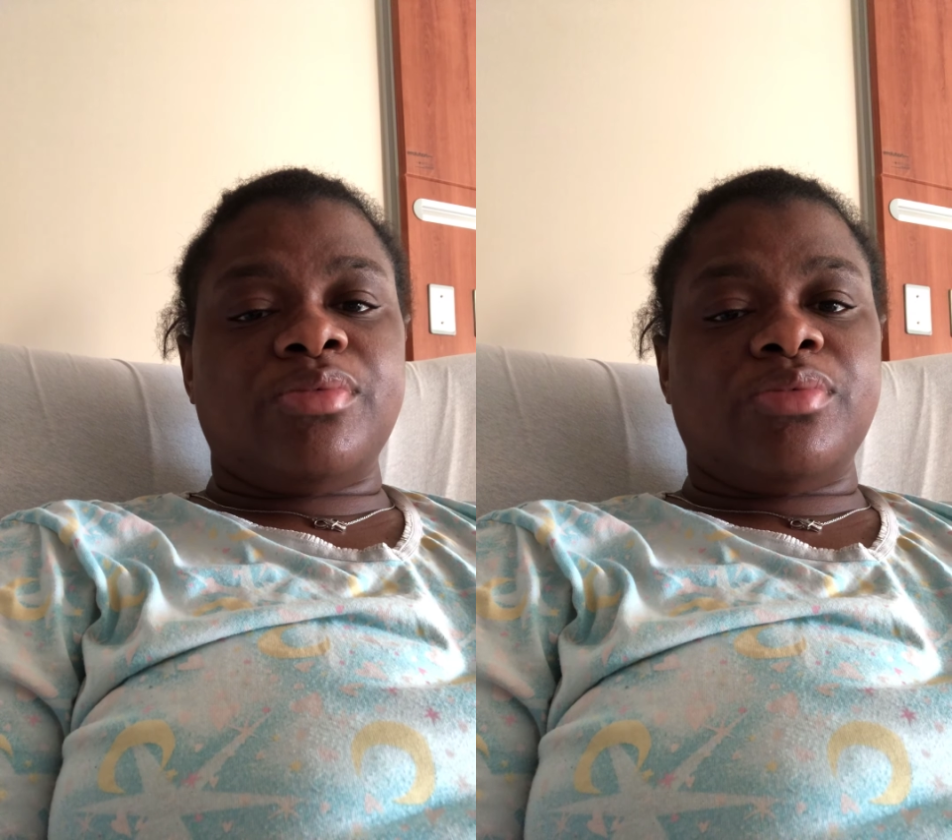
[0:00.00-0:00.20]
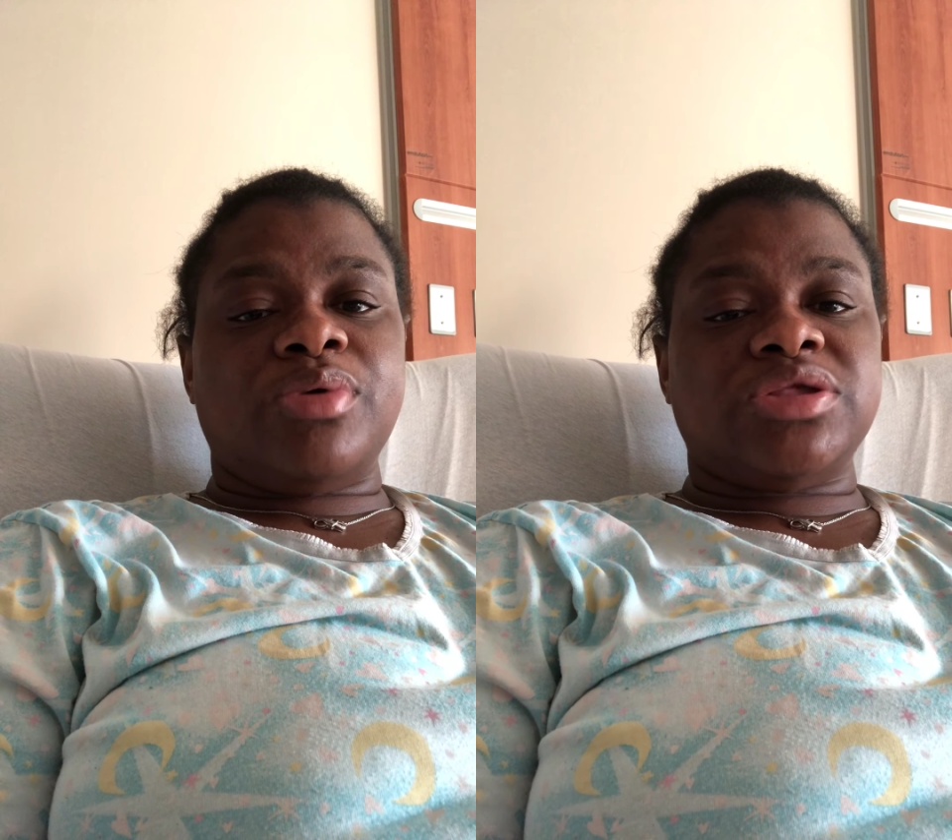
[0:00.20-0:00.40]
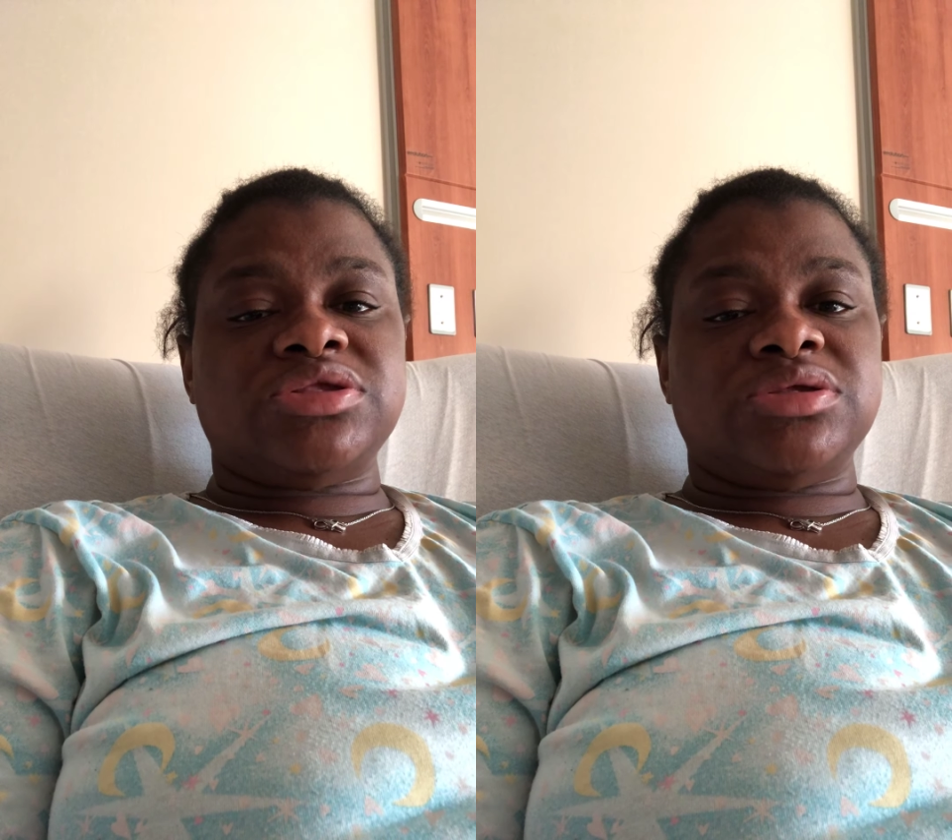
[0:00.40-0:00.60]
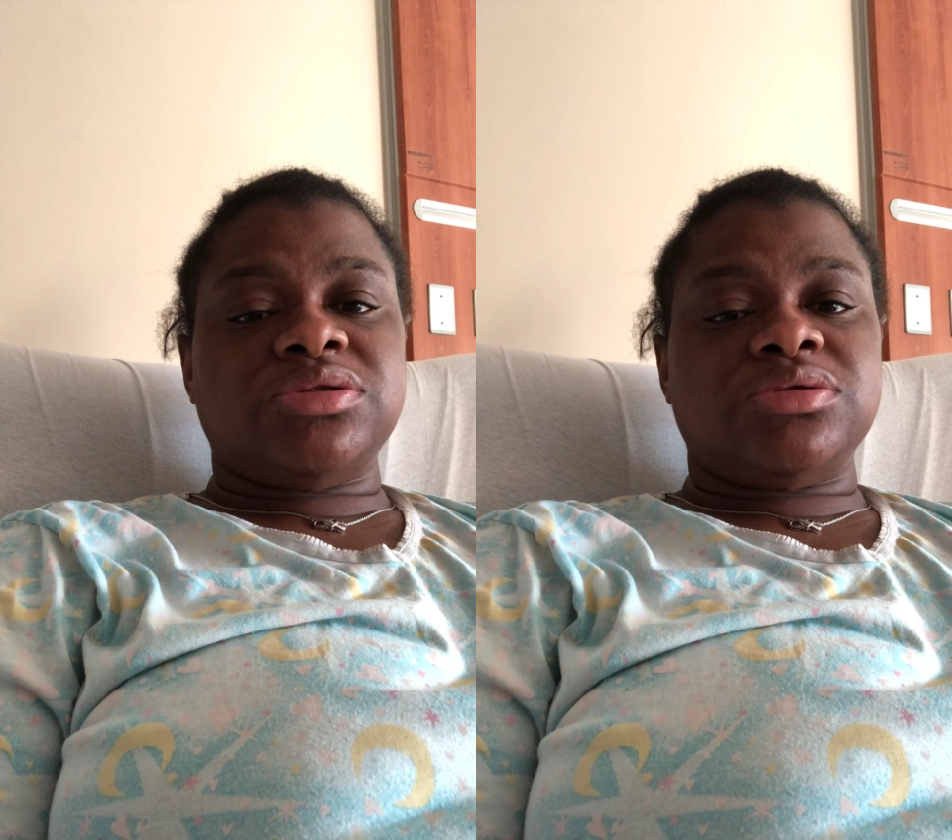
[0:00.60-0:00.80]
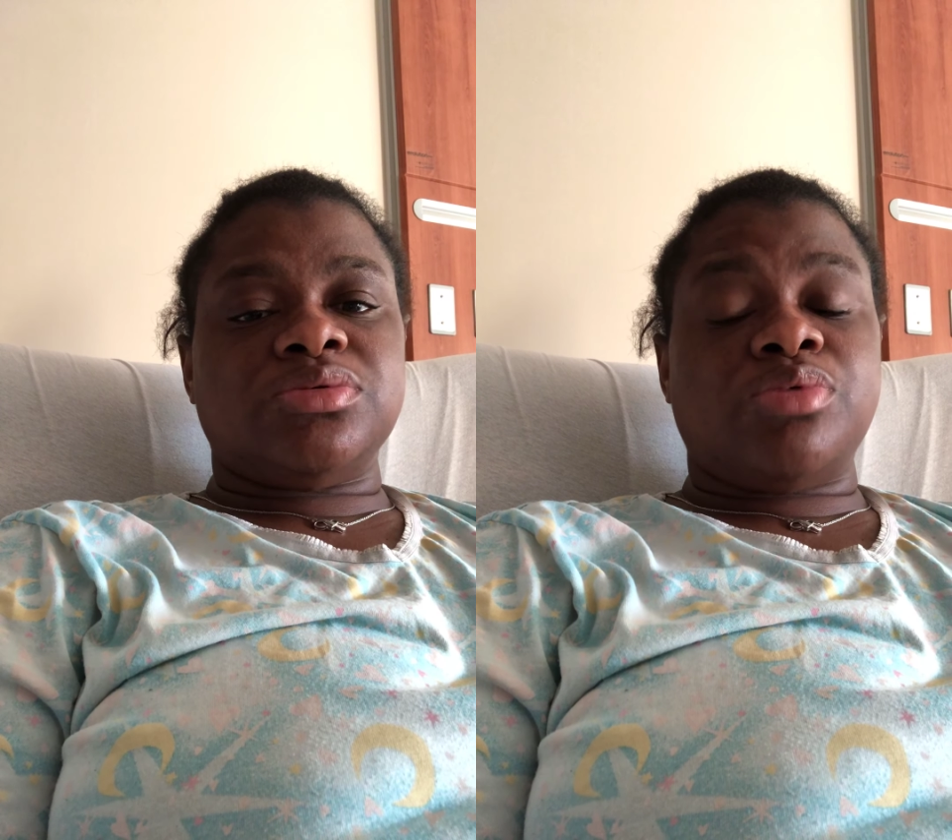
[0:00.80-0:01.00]
wasn't
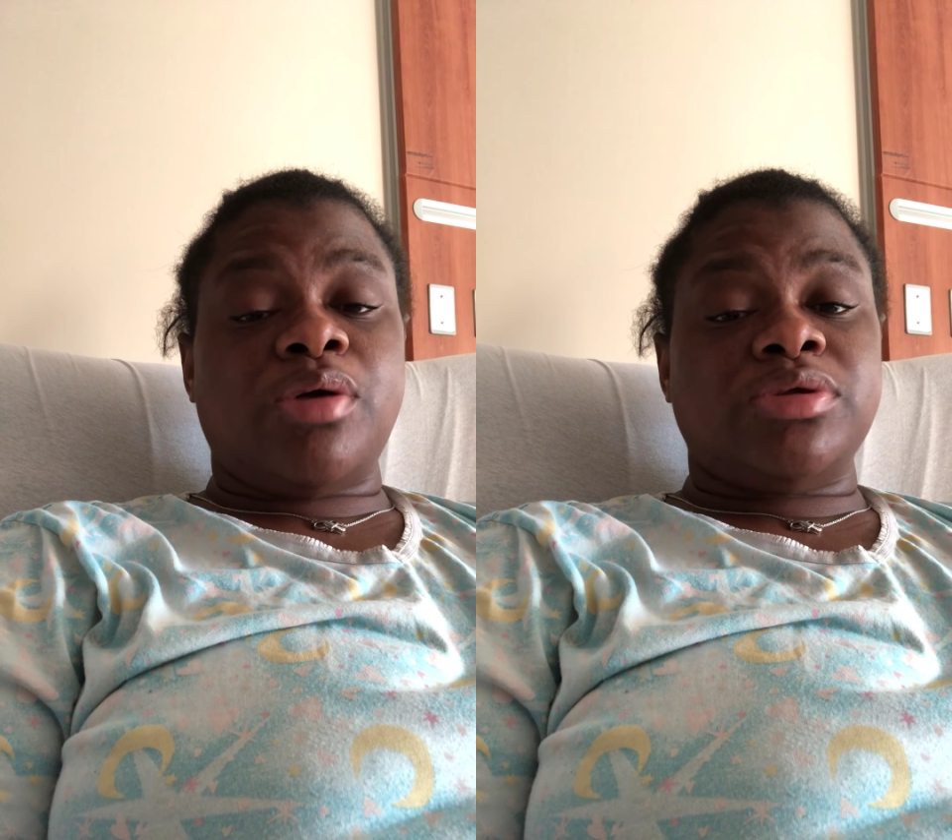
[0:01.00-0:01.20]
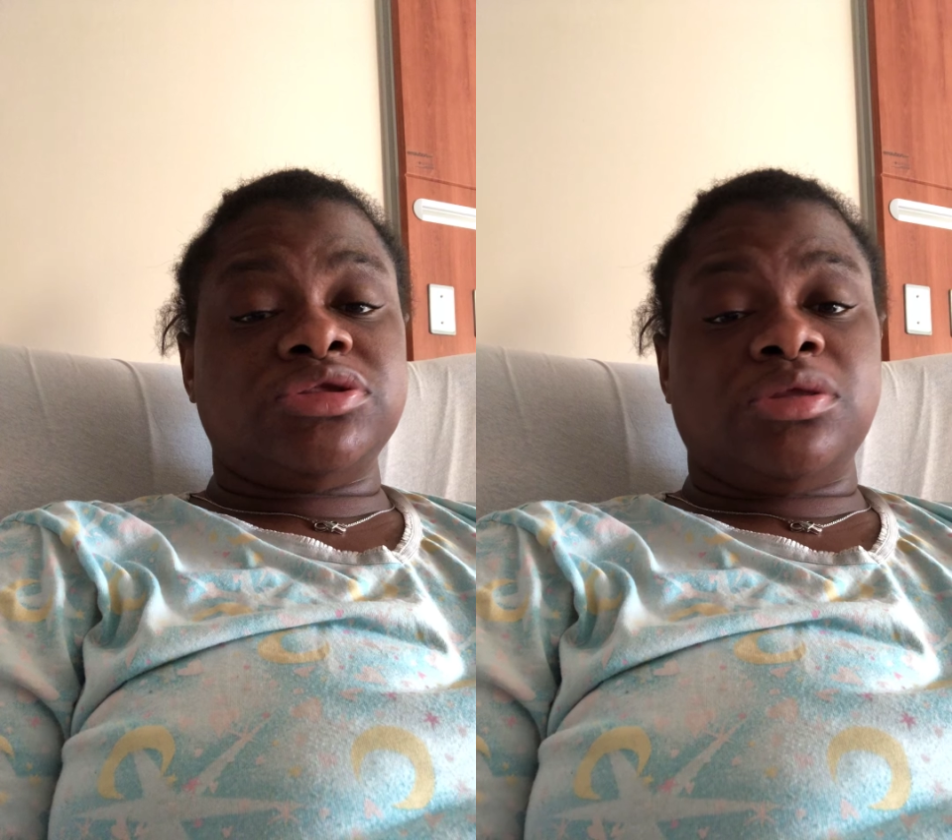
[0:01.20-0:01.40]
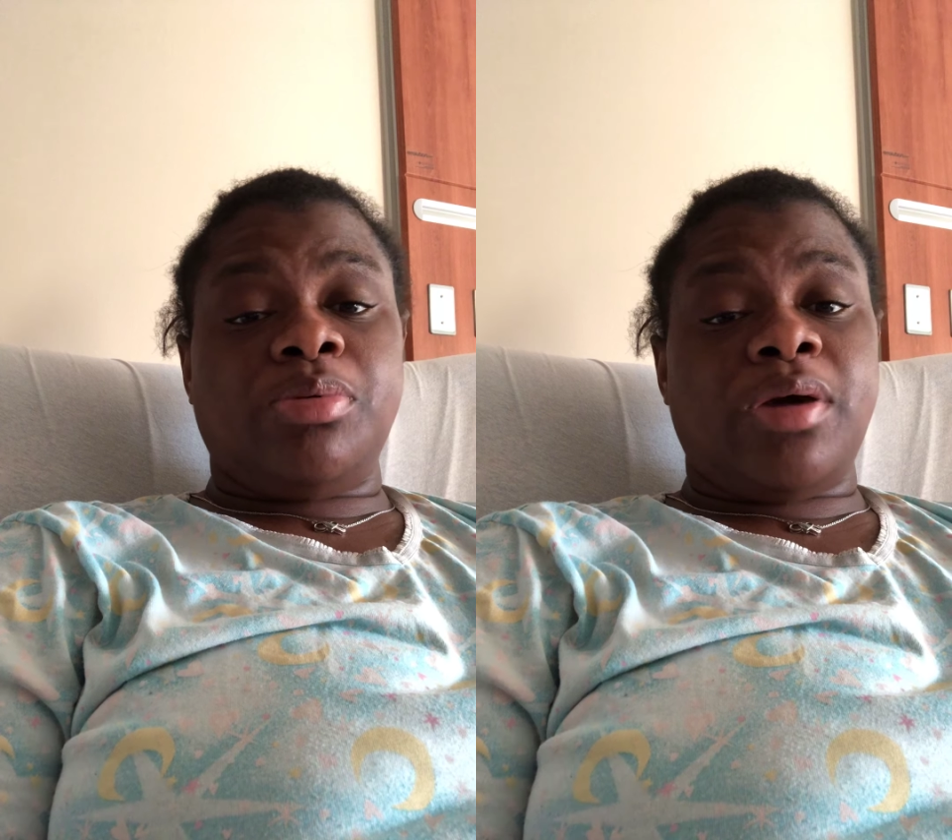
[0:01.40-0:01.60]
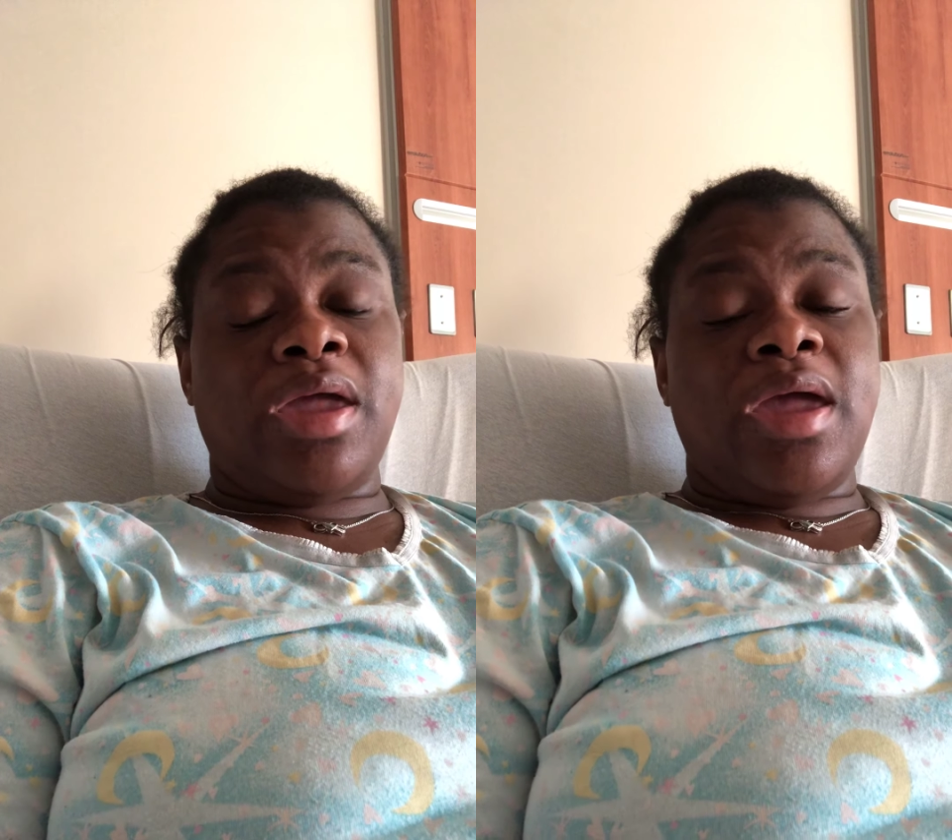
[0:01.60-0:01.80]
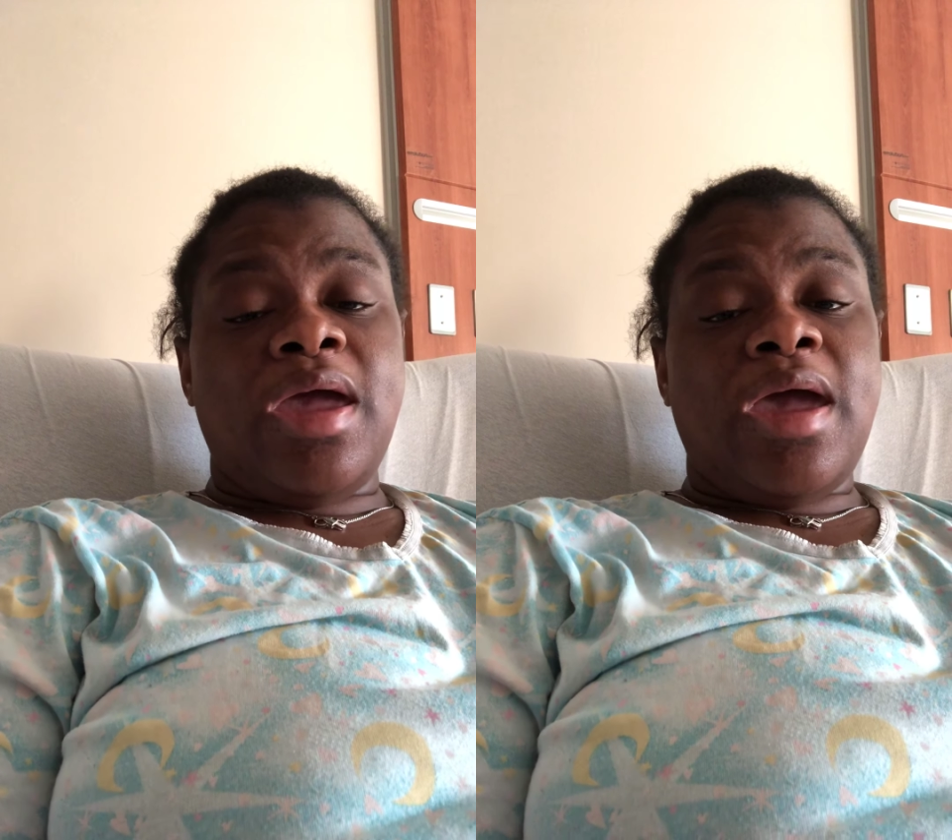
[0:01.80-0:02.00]
worried to the point.